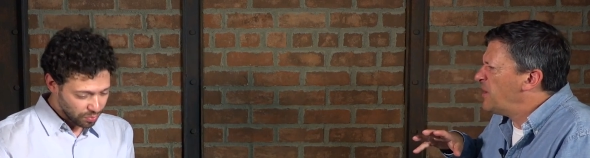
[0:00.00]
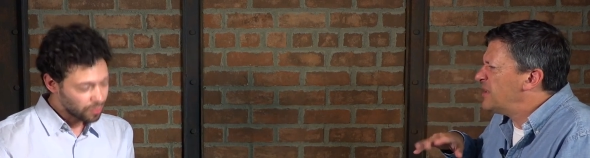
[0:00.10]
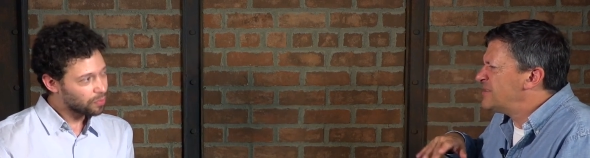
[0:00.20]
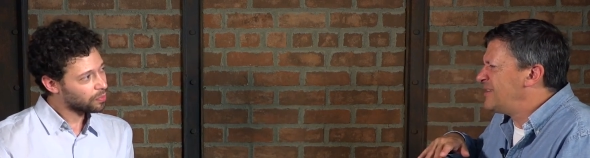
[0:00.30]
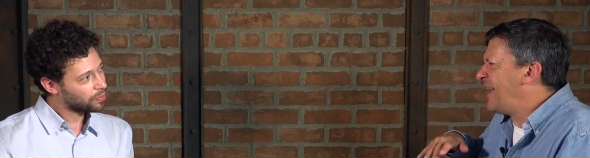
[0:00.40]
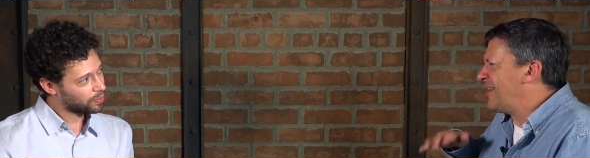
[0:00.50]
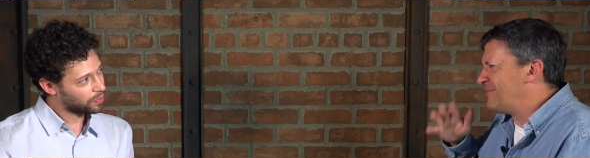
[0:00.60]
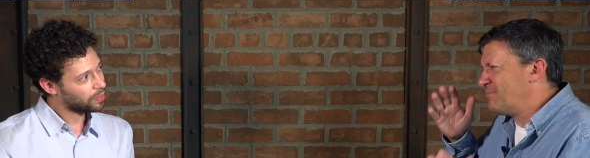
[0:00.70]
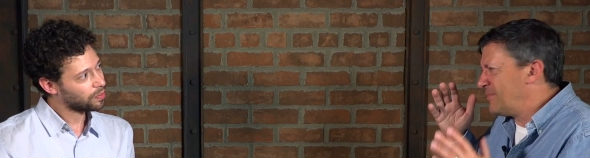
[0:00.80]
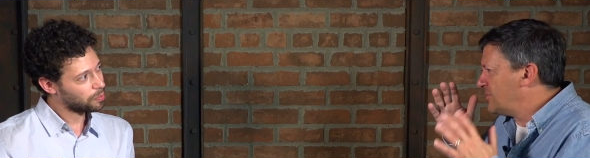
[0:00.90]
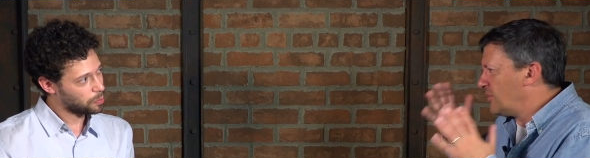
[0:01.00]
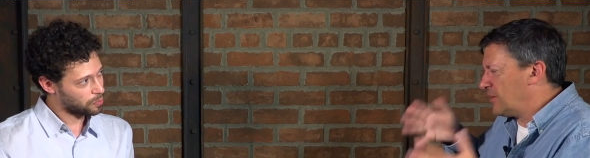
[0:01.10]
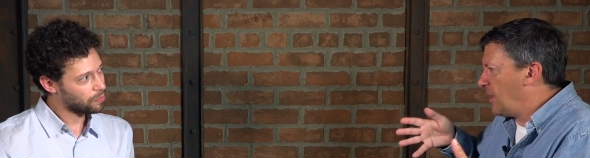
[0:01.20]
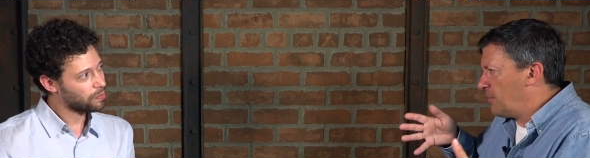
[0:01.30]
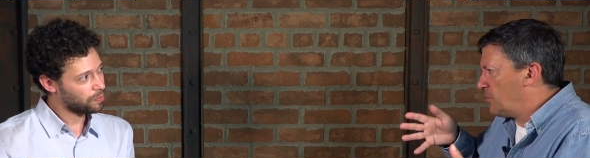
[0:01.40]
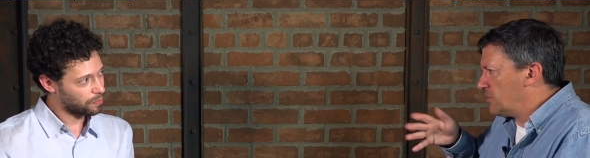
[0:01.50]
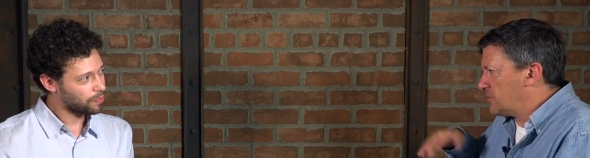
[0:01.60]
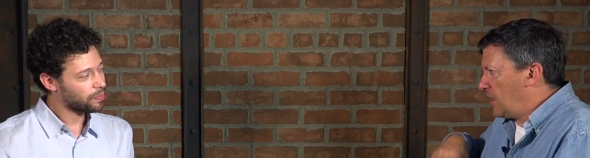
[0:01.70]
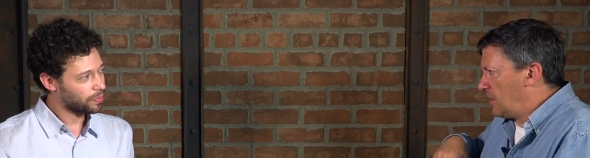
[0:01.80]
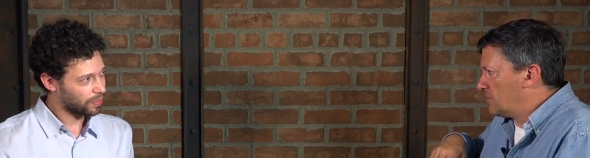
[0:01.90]
Speaker 1: but it's not it's certainly not
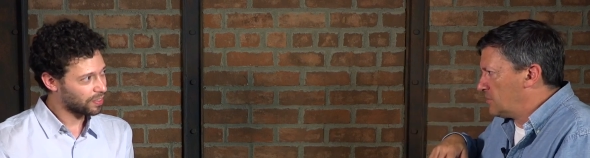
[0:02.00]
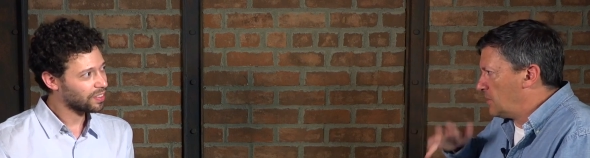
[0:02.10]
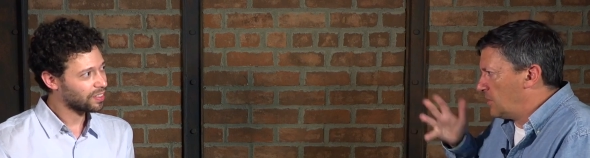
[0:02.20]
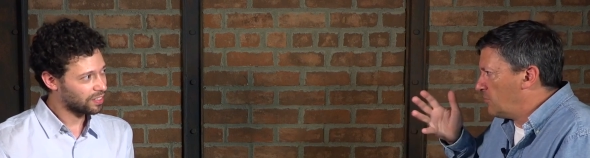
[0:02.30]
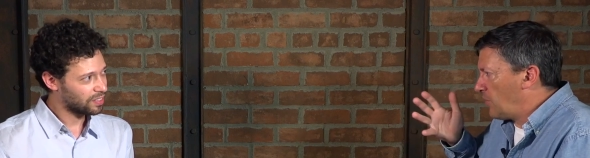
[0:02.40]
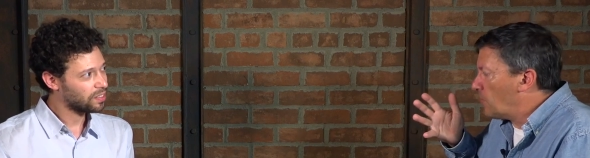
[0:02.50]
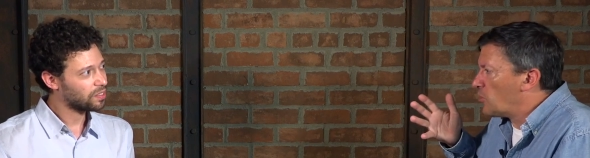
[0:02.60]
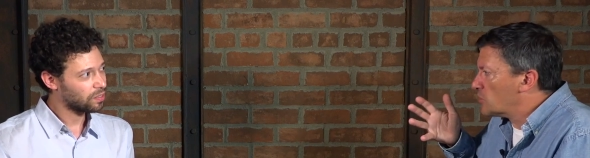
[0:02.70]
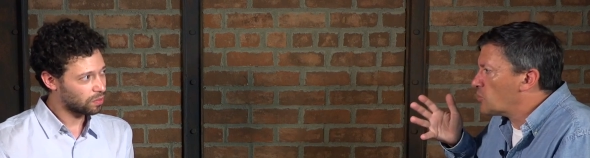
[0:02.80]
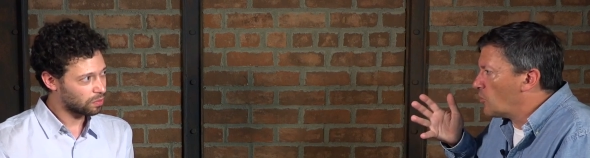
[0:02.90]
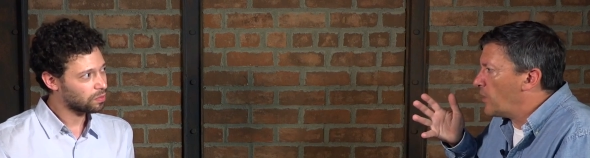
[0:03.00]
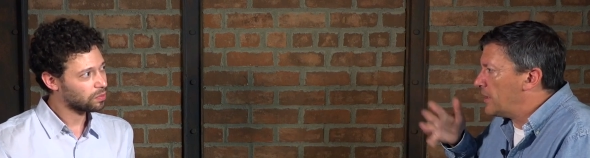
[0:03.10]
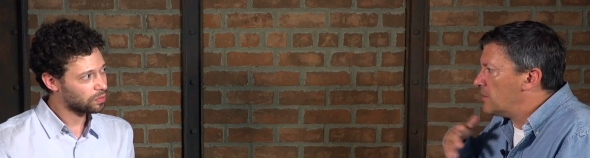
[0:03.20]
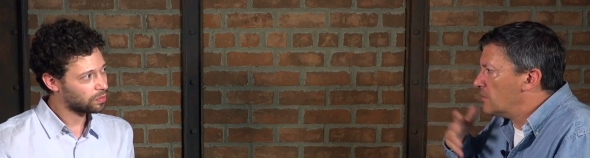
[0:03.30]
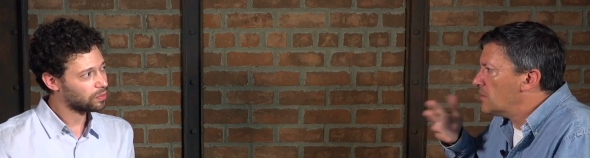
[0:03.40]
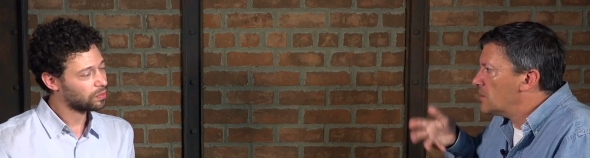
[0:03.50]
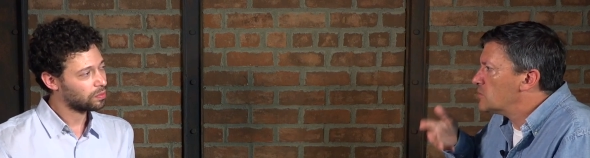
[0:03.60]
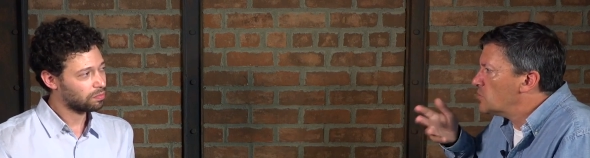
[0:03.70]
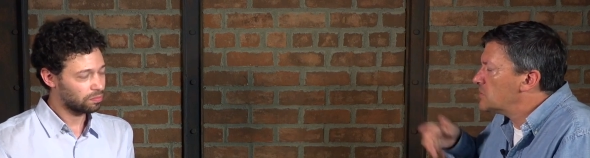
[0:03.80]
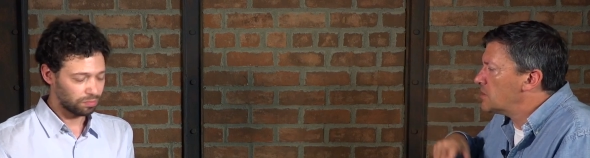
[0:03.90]
bullseye. Because when the frameworks were written,
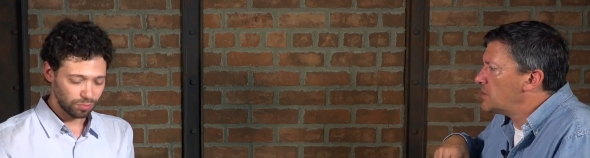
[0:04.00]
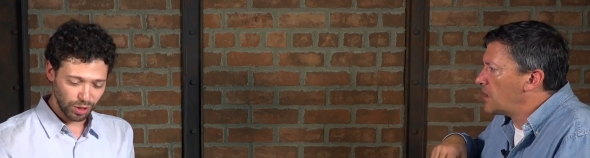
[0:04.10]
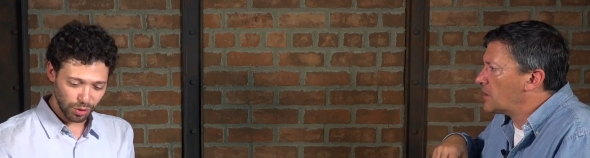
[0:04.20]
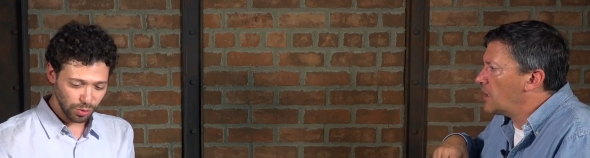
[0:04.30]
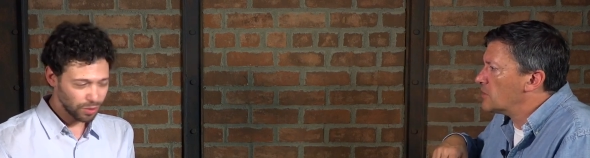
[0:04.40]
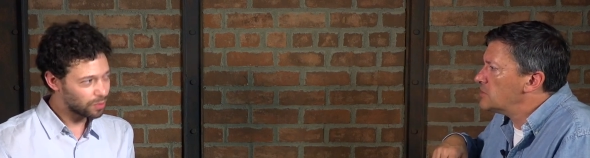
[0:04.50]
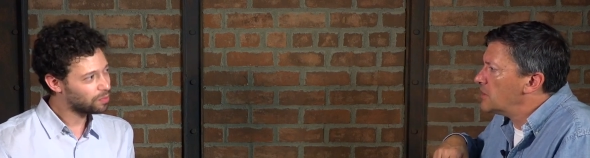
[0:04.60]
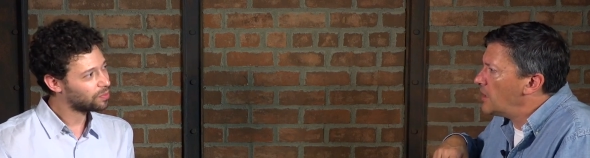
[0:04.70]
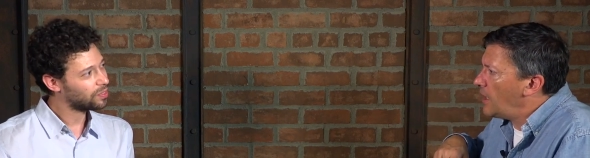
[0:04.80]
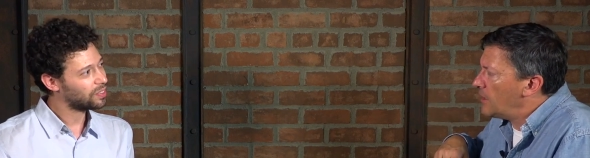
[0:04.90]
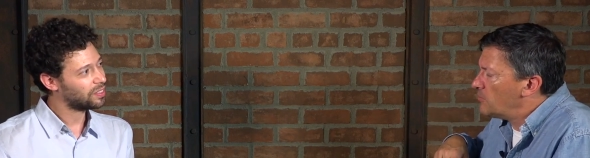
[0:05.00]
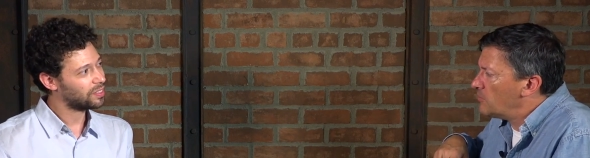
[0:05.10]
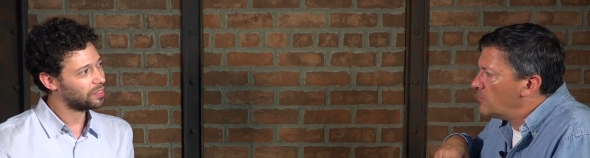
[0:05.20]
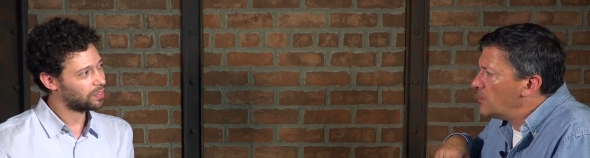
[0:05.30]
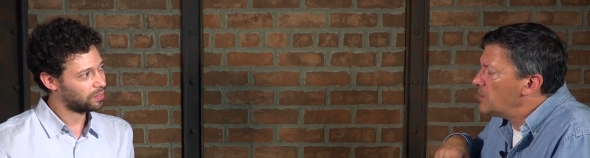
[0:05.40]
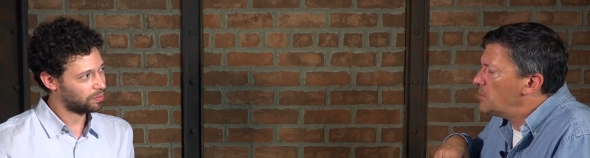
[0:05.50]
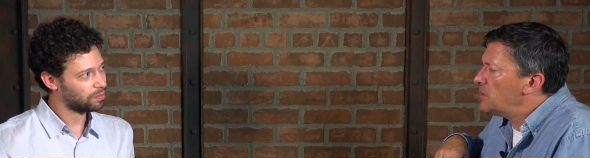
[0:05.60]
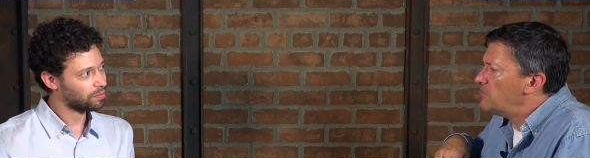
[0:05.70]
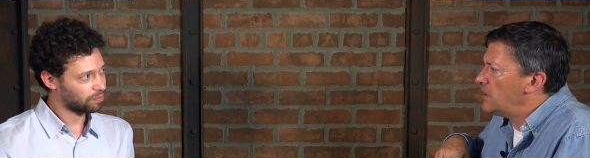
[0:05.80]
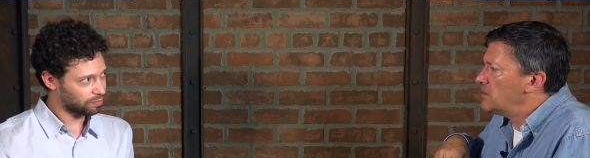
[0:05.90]
this was a technology was, that hadn't really
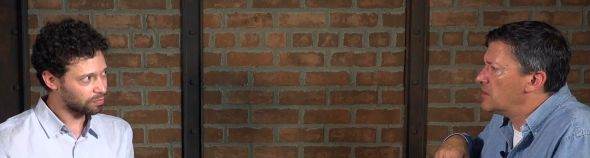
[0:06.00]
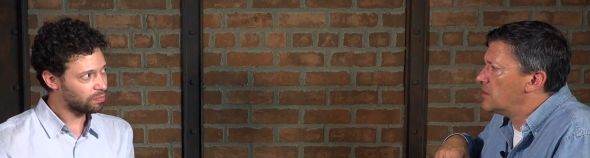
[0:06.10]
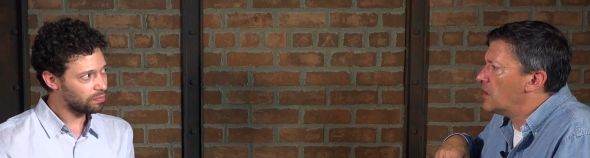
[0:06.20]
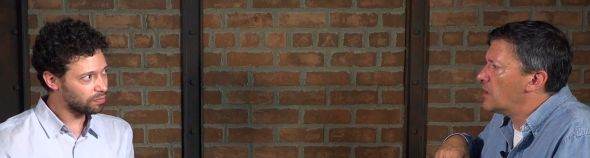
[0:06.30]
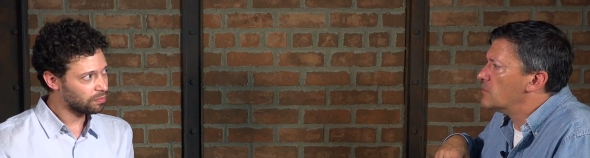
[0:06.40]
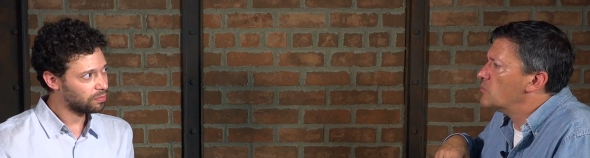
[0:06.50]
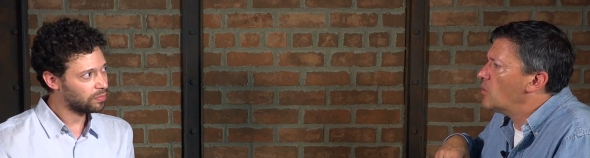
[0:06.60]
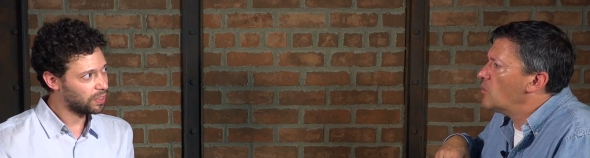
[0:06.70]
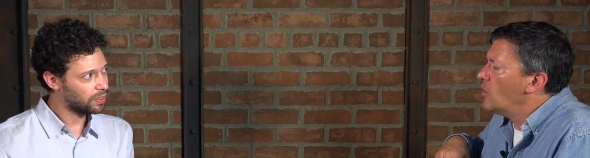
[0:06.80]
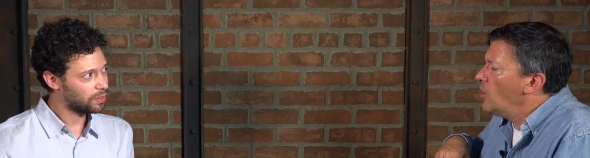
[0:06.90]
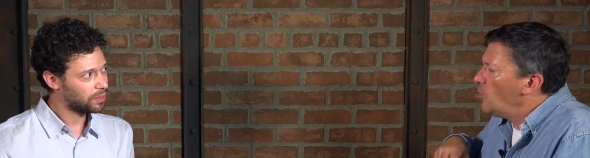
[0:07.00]
been invented yet. Well, yeah.